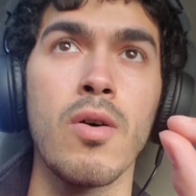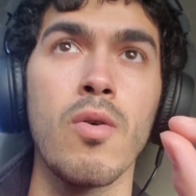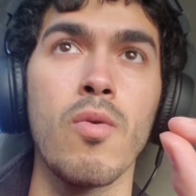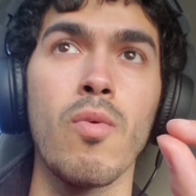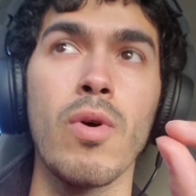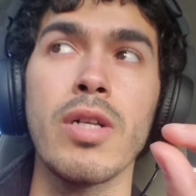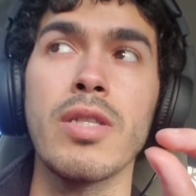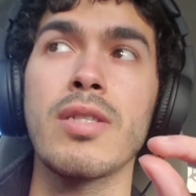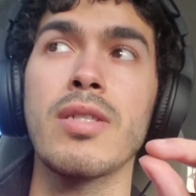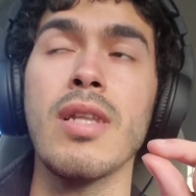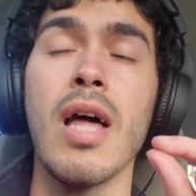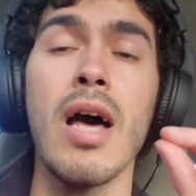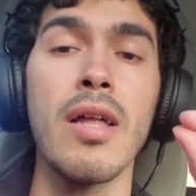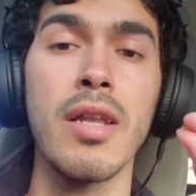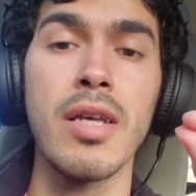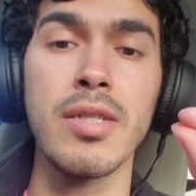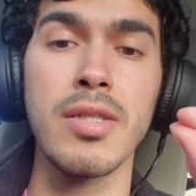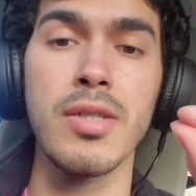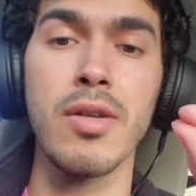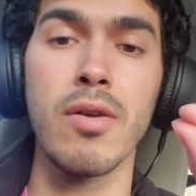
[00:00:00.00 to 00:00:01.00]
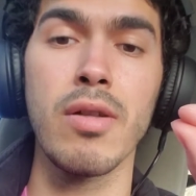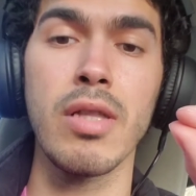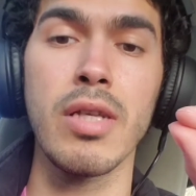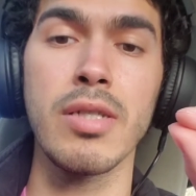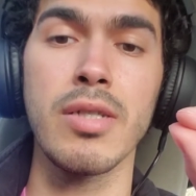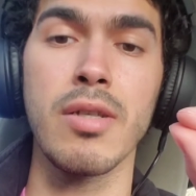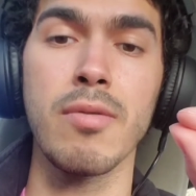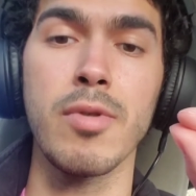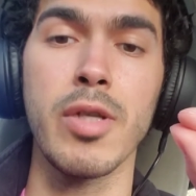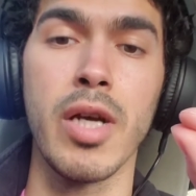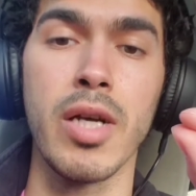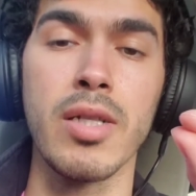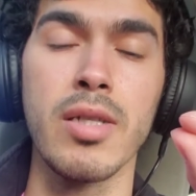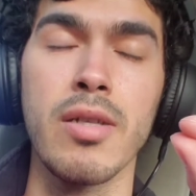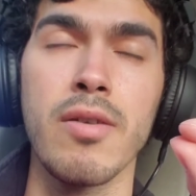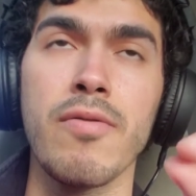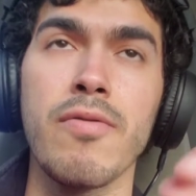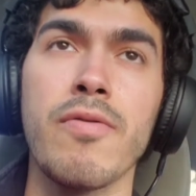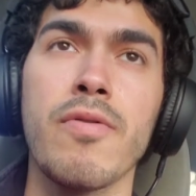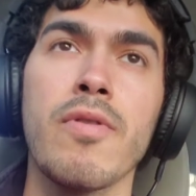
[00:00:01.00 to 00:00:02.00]
what's not necessarily
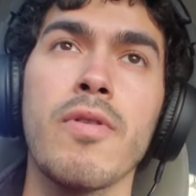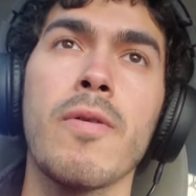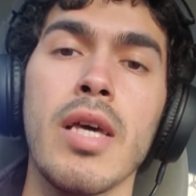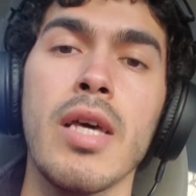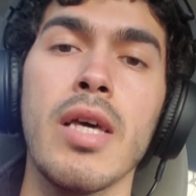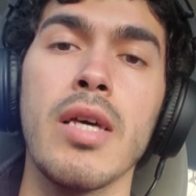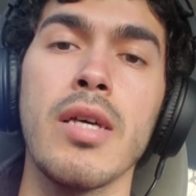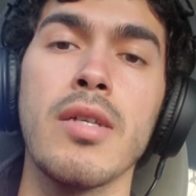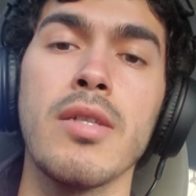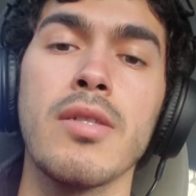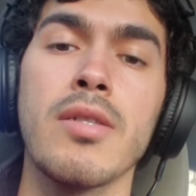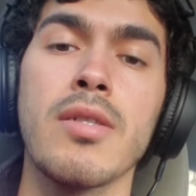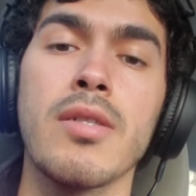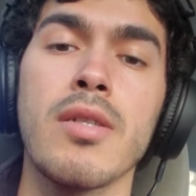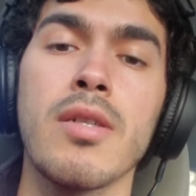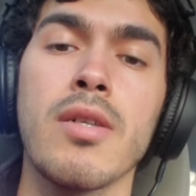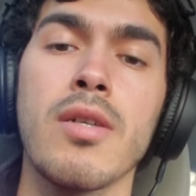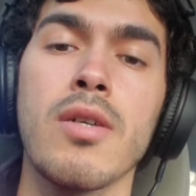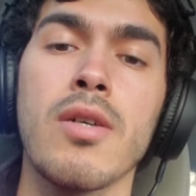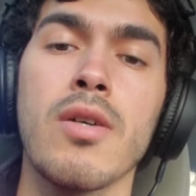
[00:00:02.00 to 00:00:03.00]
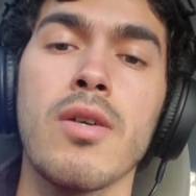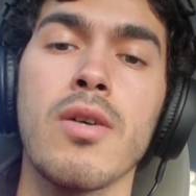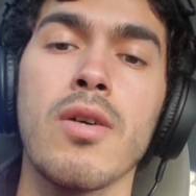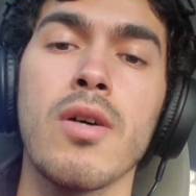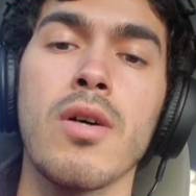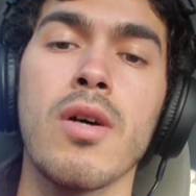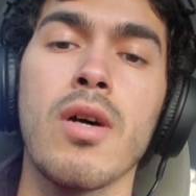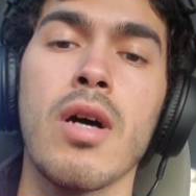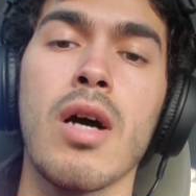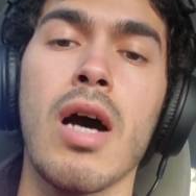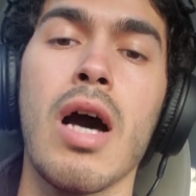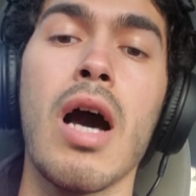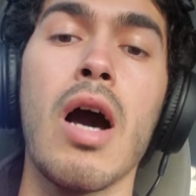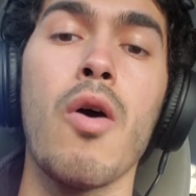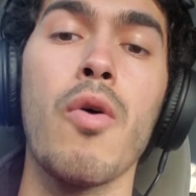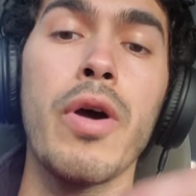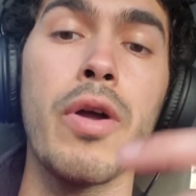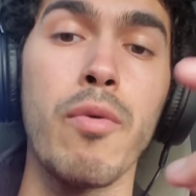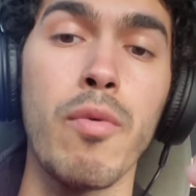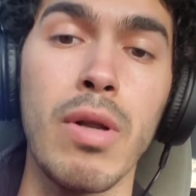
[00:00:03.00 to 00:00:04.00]
subjective is how
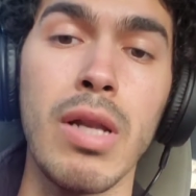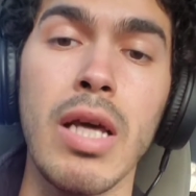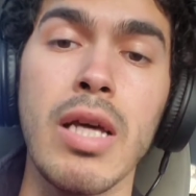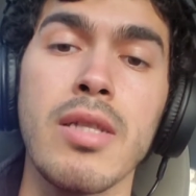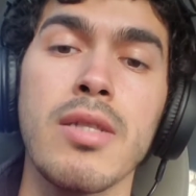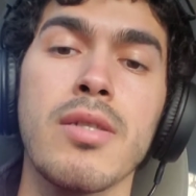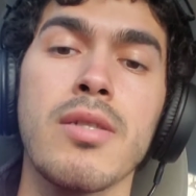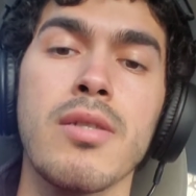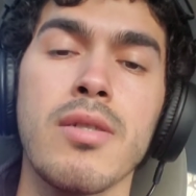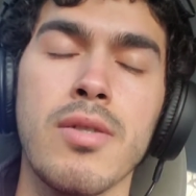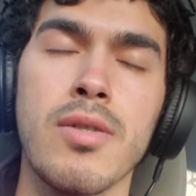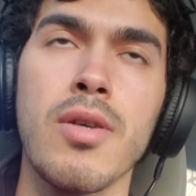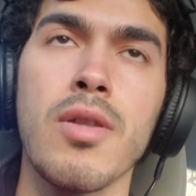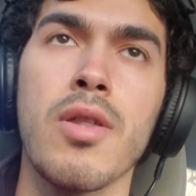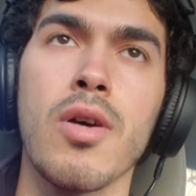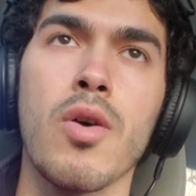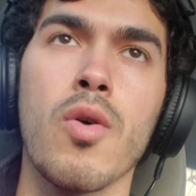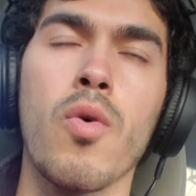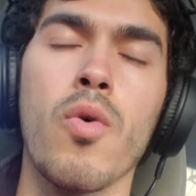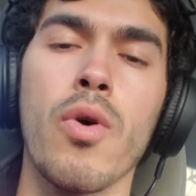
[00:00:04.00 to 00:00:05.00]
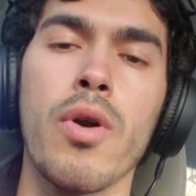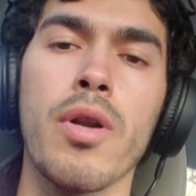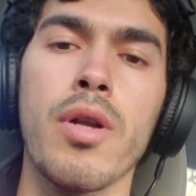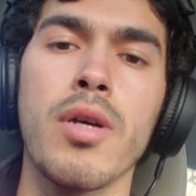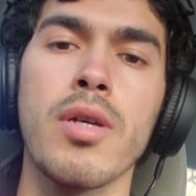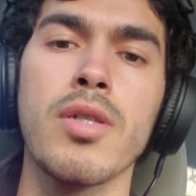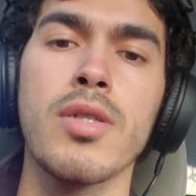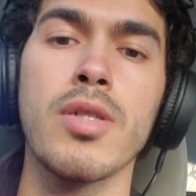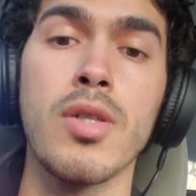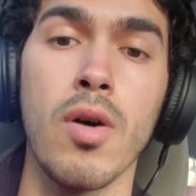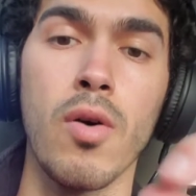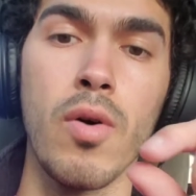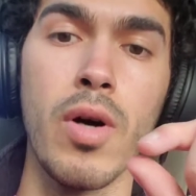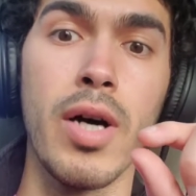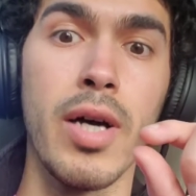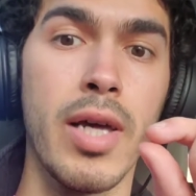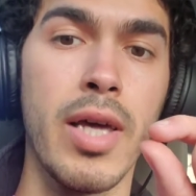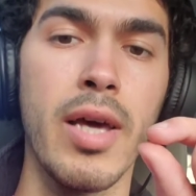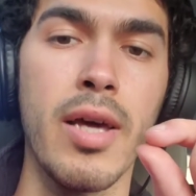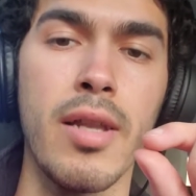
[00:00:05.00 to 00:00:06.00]
it relates to the chord. So
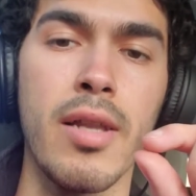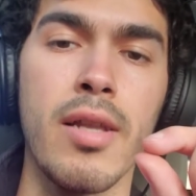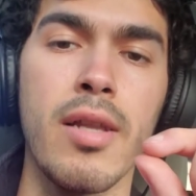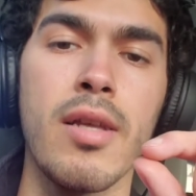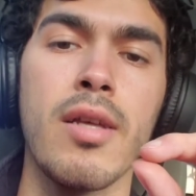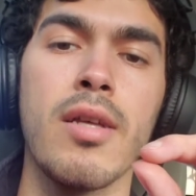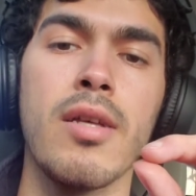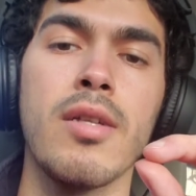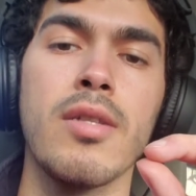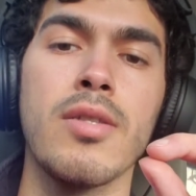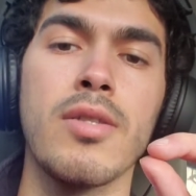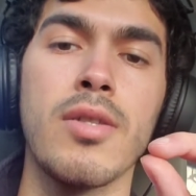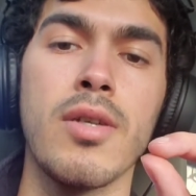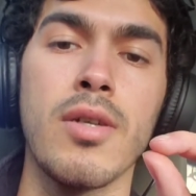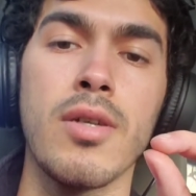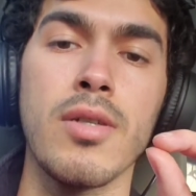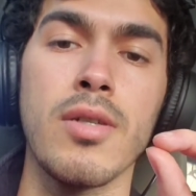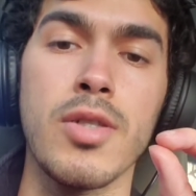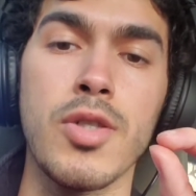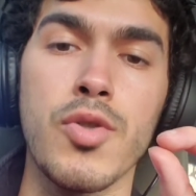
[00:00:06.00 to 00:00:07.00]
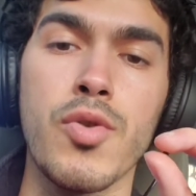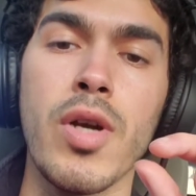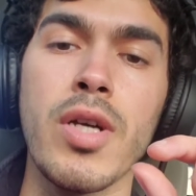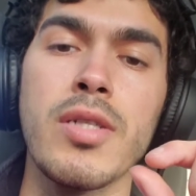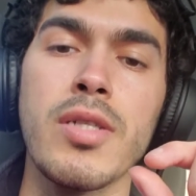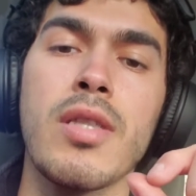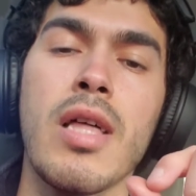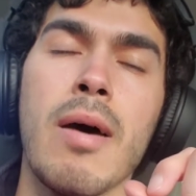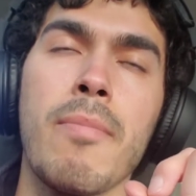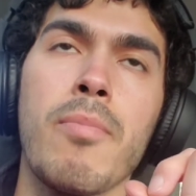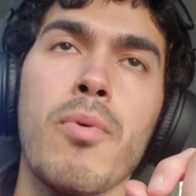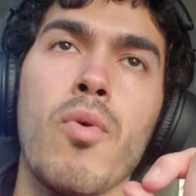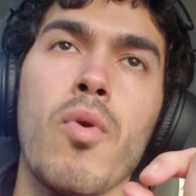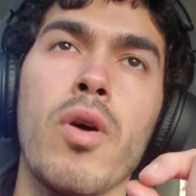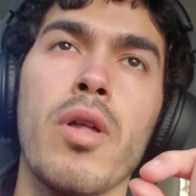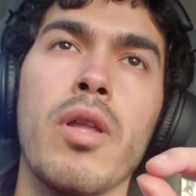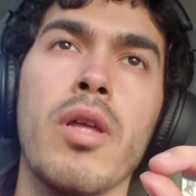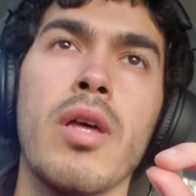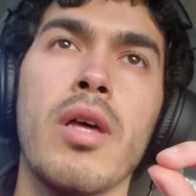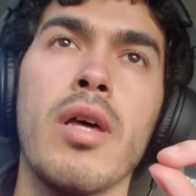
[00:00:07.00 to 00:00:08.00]
again, to stress that
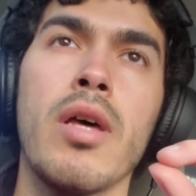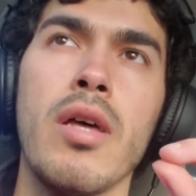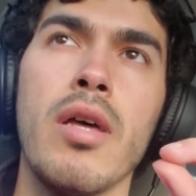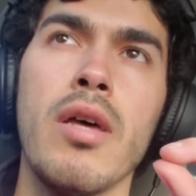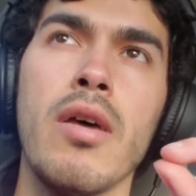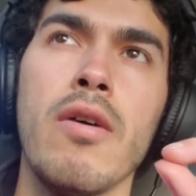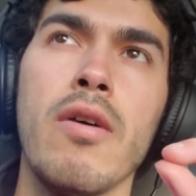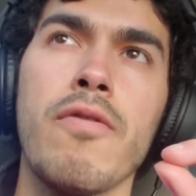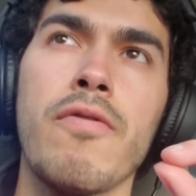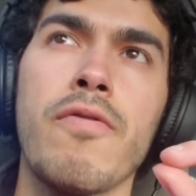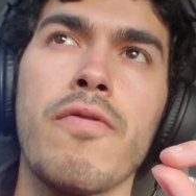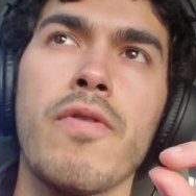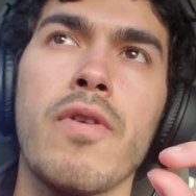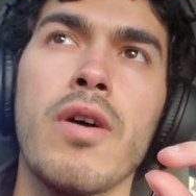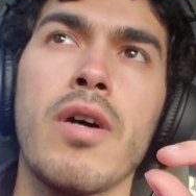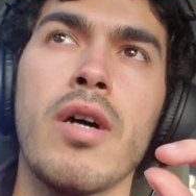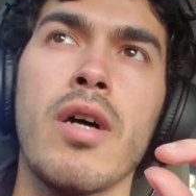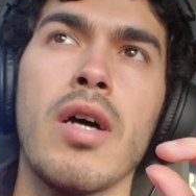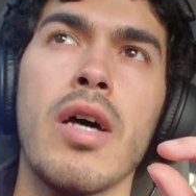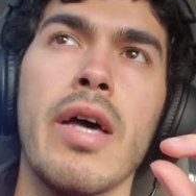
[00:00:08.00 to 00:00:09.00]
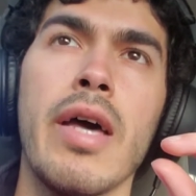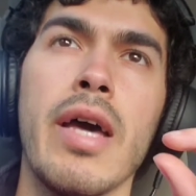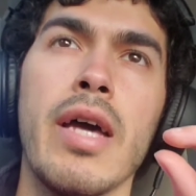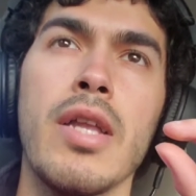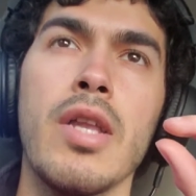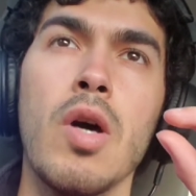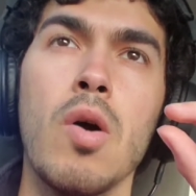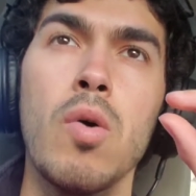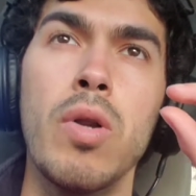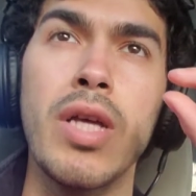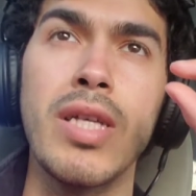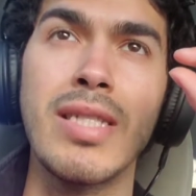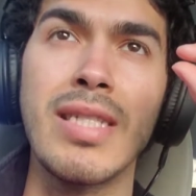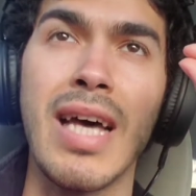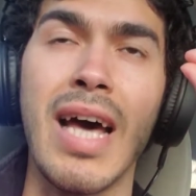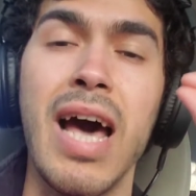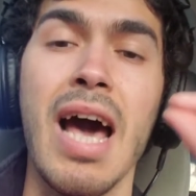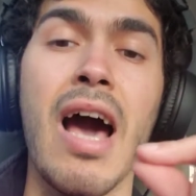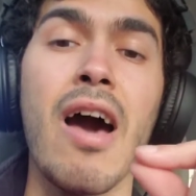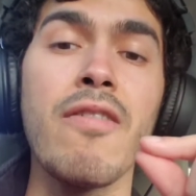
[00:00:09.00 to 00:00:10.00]
point, if a note is
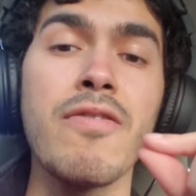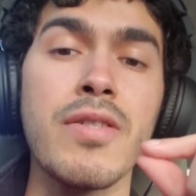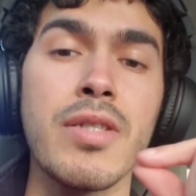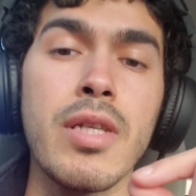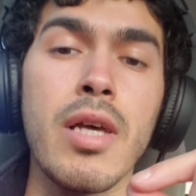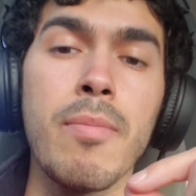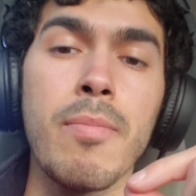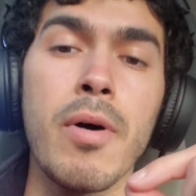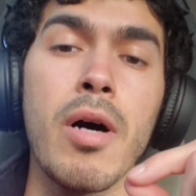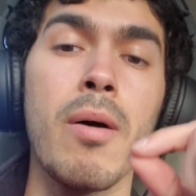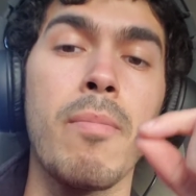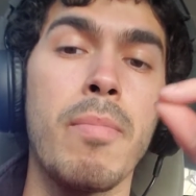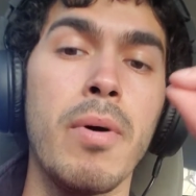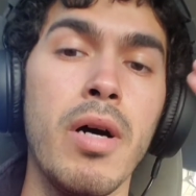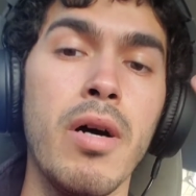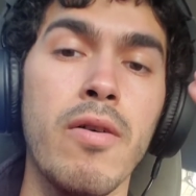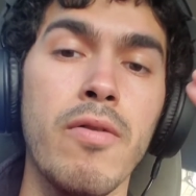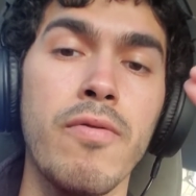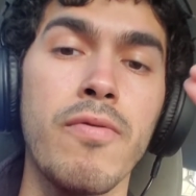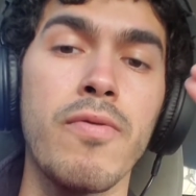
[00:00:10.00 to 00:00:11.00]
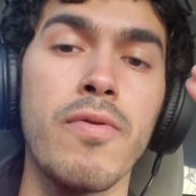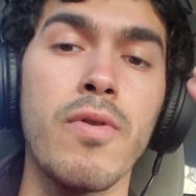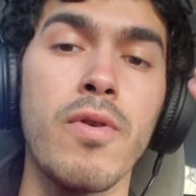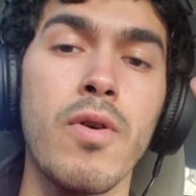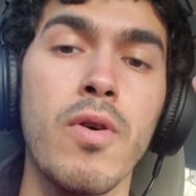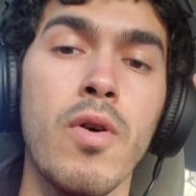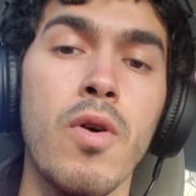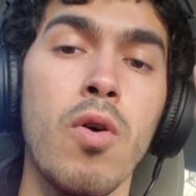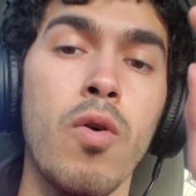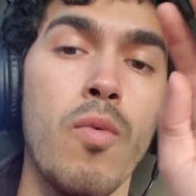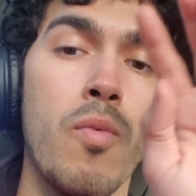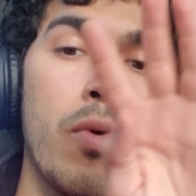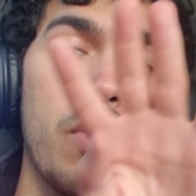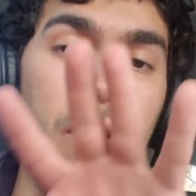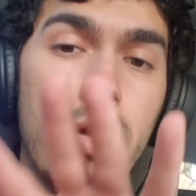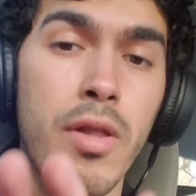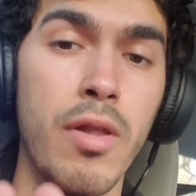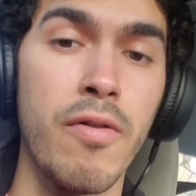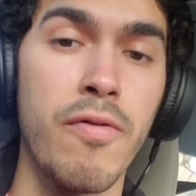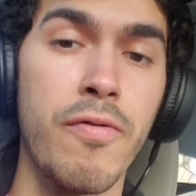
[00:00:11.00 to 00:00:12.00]
a half step above one
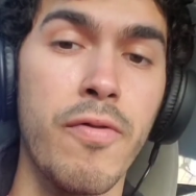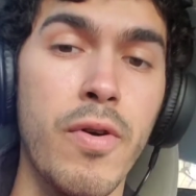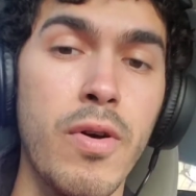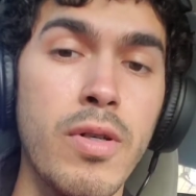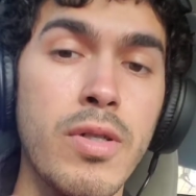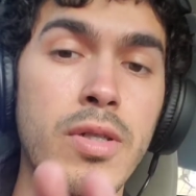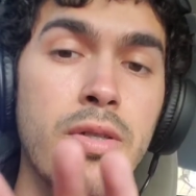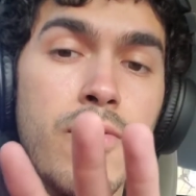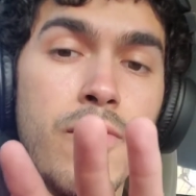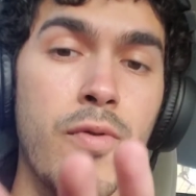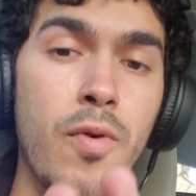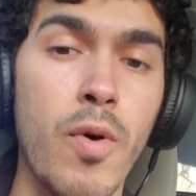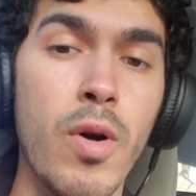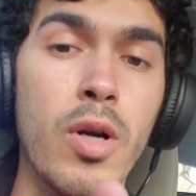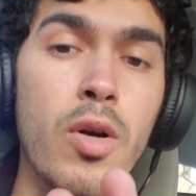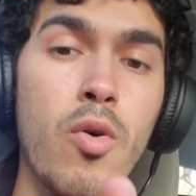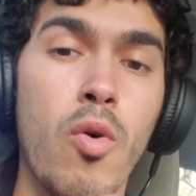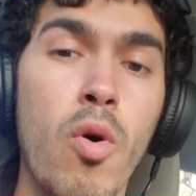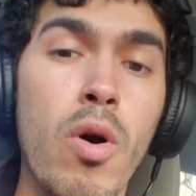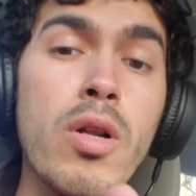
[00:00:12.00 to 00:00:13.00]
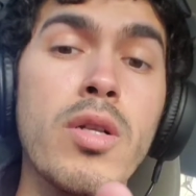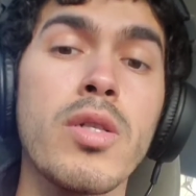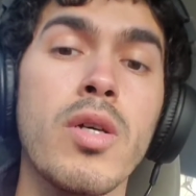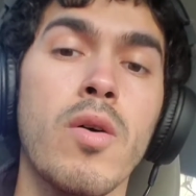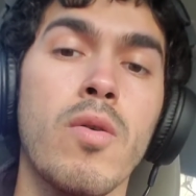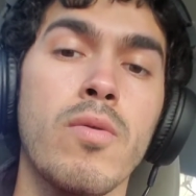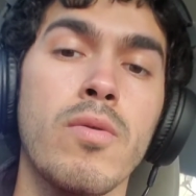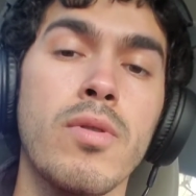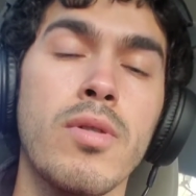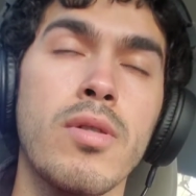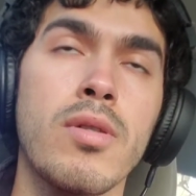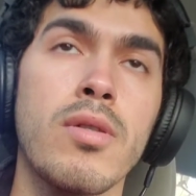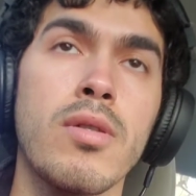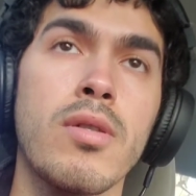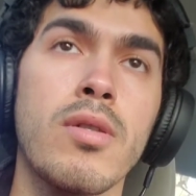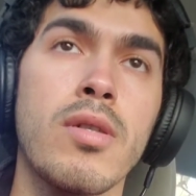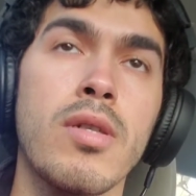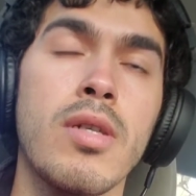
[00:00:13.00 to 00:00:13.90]
of the first 4 chord tones,